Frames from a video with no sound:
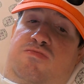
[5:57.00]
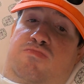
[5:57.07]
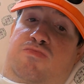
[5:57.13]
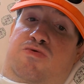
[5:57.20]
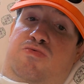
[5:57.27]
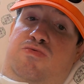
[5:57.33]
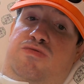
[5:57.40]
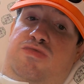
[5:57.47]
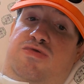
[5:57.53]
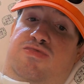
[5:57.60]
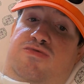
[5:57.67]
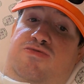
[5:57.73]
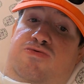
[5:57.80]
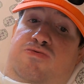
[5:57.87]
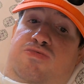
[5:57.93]
We all need
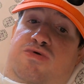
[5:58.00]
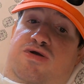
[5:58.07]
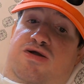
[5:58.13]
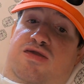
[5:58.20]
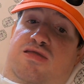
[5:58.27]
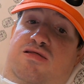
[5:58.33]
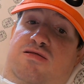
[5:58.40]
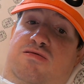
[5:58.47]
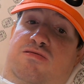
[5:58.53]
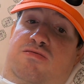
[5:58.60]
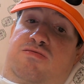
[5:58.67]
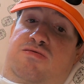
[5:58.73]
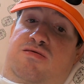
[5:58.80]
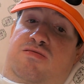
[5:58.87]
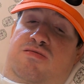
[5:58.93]
to do that.
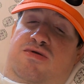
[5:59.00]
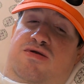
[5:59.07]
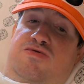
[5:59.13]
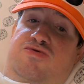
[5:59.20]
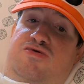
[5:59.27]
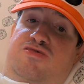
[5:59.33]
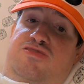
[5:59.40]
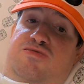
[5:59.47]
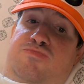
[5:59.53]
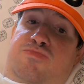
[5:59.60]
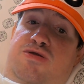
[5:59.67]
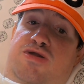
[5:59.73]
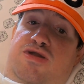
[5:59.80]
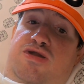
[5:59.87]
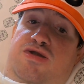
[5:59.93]
Not just a
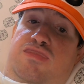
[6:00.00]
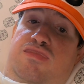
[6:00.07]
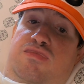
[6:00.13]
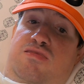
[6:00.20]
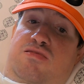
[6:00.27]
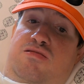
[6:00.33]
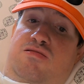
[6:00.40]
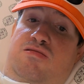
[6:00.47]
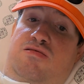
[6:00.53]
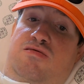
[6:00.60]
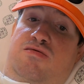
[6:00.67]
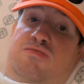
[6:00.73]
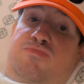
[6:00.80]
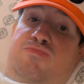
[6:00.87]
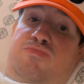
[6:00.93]
man.
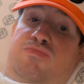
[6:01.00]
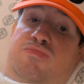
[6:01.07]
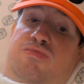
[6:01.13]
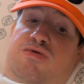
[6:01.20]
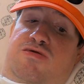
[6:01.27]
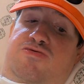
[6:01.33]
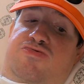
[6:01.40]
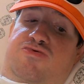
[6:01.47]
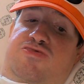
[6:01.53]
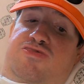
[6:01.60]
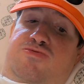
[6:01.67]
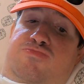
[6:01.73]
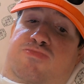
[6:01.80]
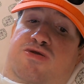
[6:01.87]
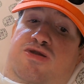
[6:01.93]
Not just
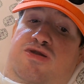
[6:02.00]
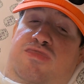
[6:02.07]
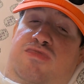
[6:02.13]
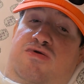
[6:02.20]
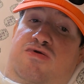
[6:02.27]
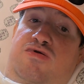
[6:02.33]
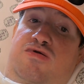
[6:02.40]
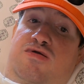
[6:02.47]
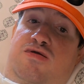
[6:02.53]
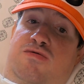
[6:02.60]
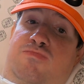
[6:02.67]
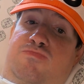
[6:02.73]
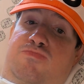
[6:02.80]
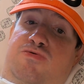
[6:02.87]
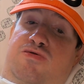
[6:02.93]
a man,
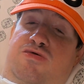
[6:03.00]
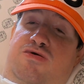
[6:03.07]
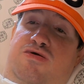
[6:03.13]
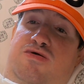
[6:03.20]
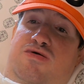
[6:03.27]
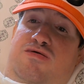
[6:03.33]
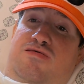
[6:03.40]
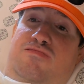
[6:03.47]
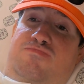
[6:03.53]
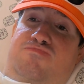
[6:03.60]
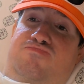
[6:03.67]
but a